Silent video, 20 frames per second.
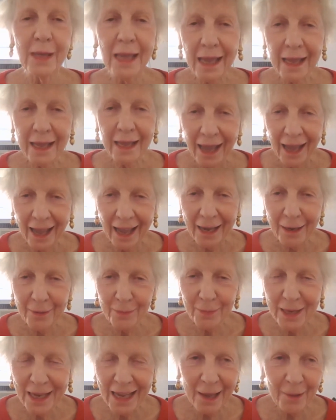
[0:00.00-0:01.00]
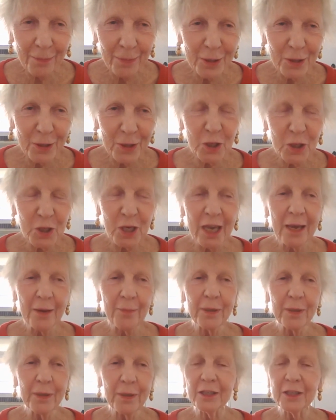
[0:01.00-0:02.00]
I'd be happy to
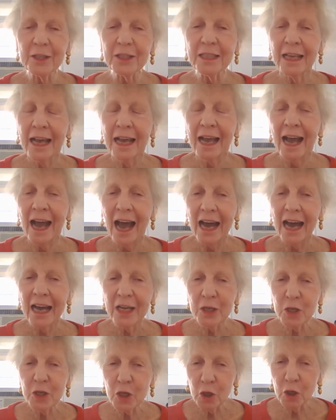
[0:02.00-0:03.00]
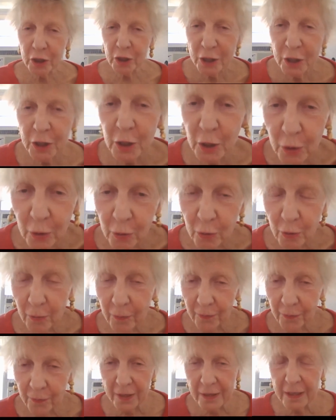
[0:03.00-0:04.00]
share, because I joined your
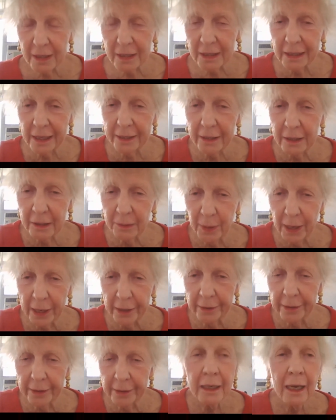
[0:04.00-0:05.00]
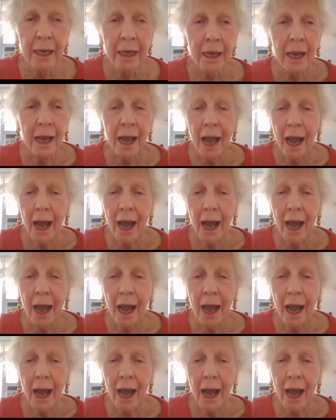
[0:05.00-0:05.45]
group. This is Liz Baring.